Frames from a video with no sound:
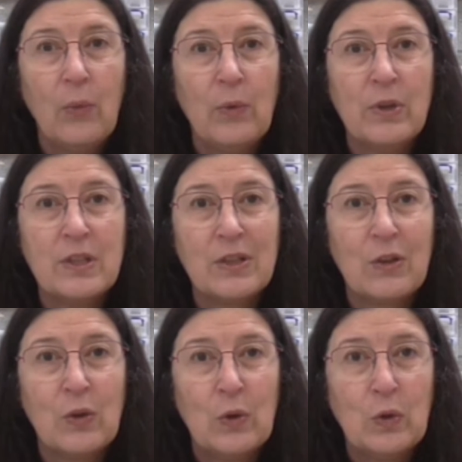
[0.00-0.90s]
was
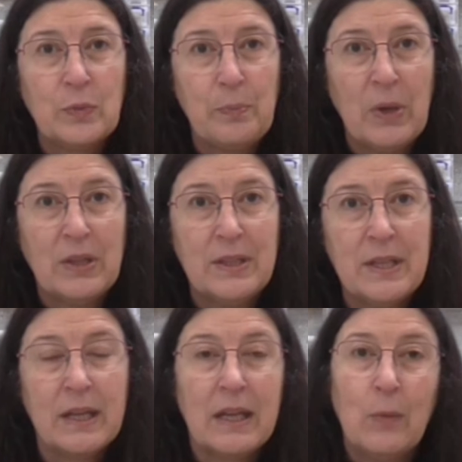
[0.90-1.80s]
called
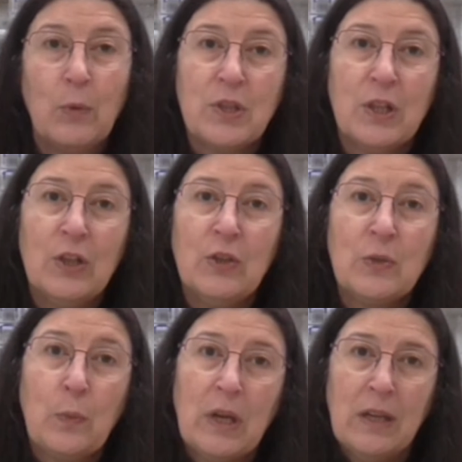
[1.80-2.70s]
bunting. It was a
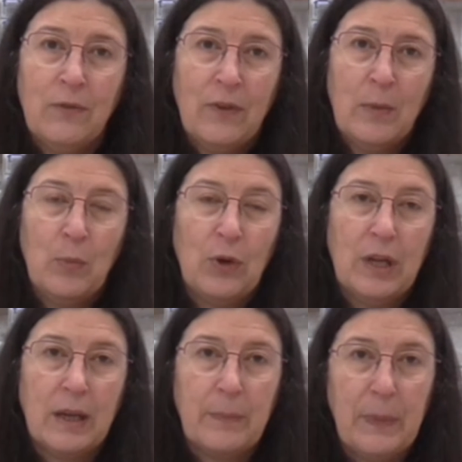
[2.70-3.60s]
loose weave
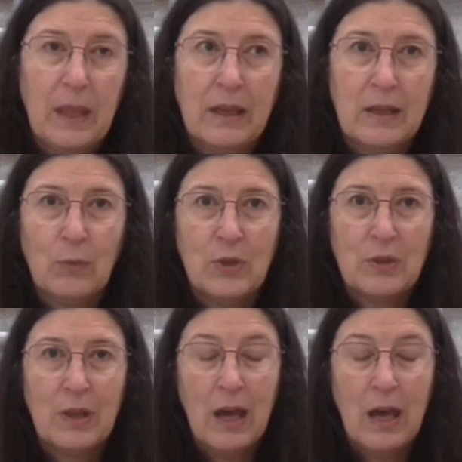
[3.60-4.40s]
fabric, and it was